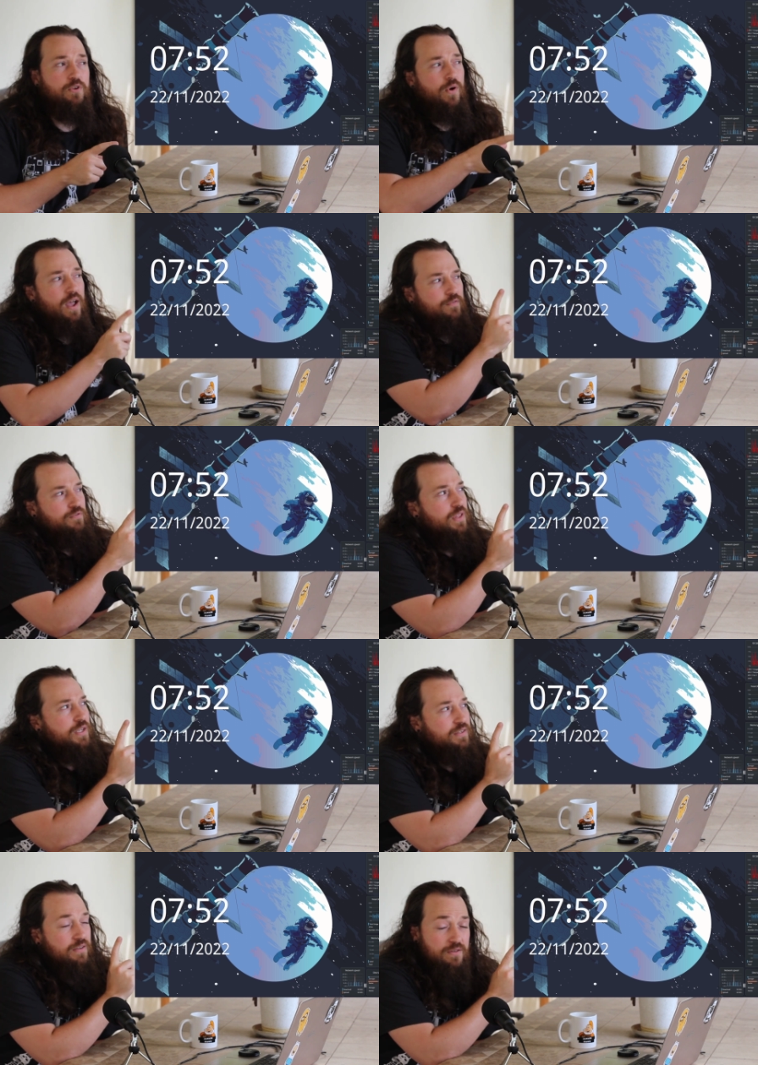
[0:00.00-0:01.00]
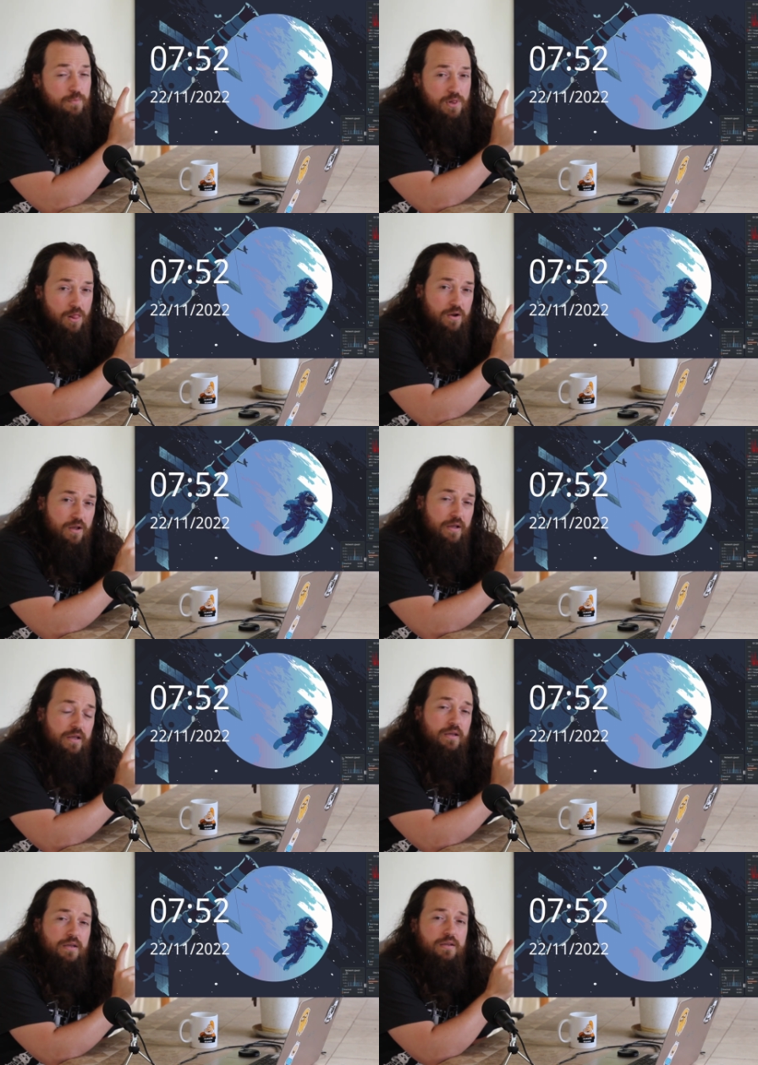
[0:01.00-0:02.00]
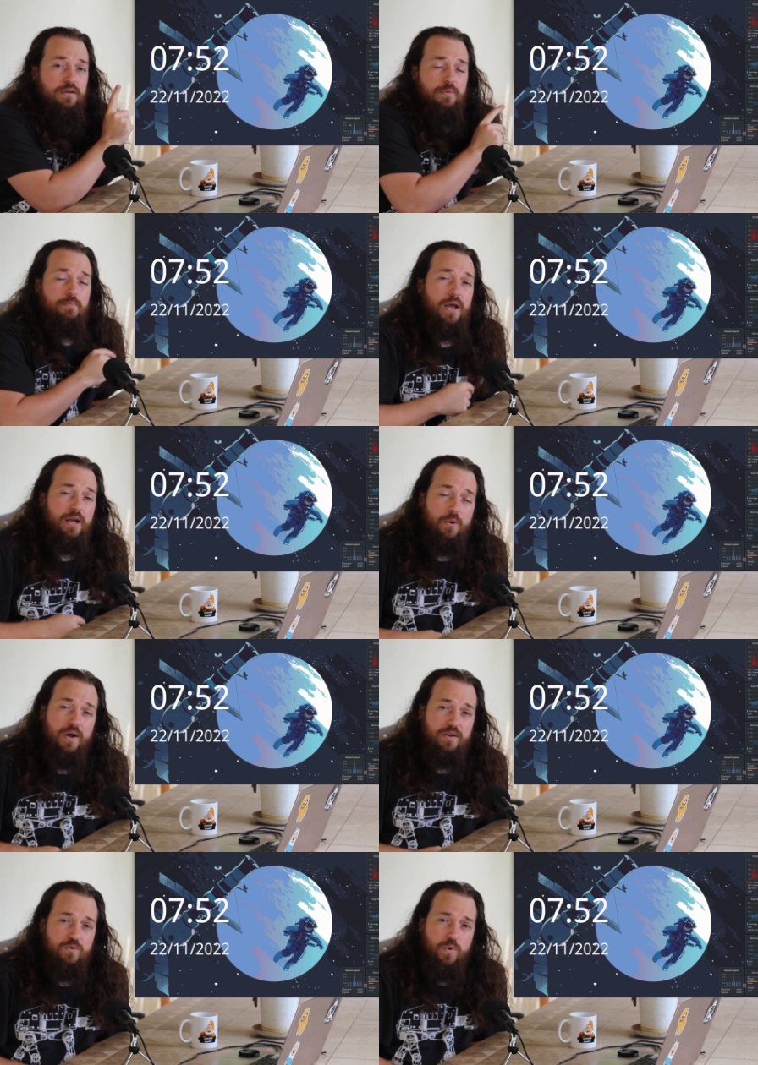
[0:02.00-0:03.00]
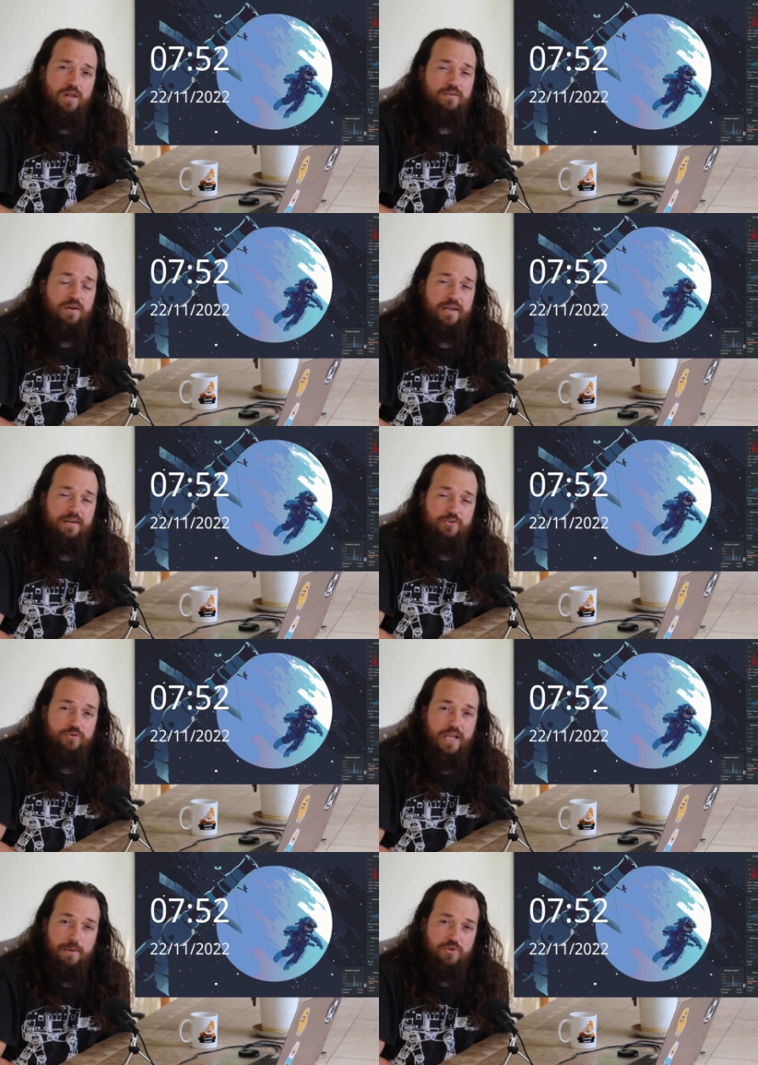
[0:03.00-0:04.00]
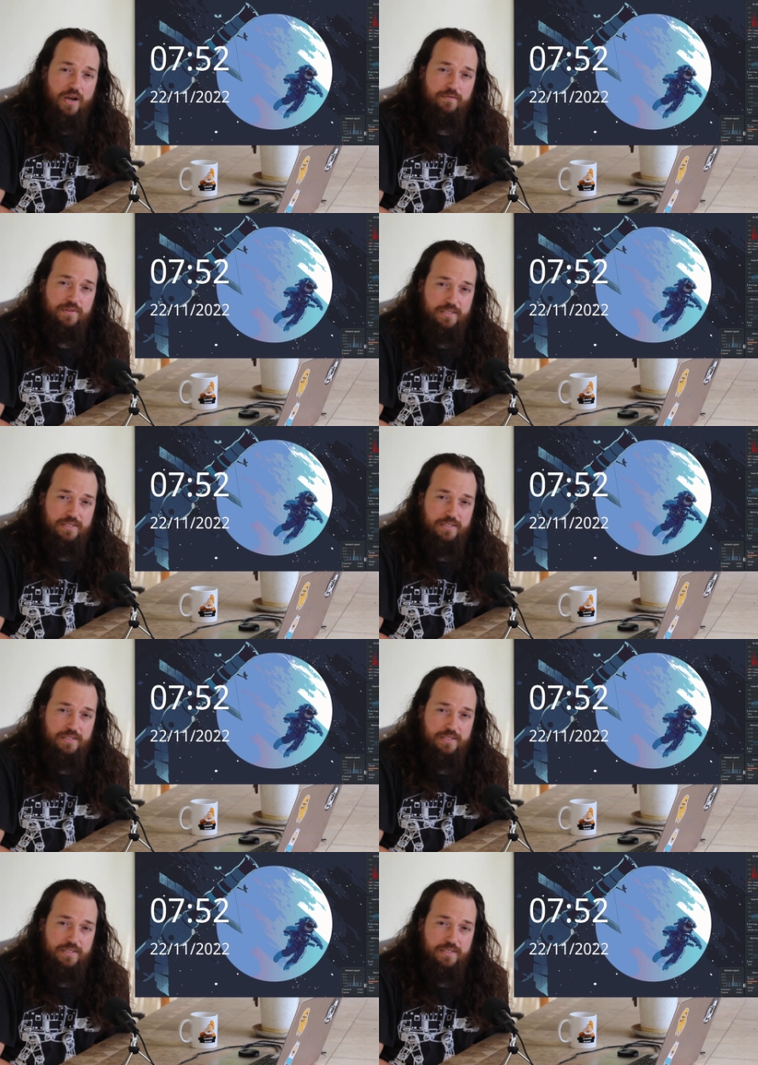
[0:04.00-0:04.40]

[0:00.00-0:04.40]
So I have the system clock in MangoHUD as well, so I can keep track of the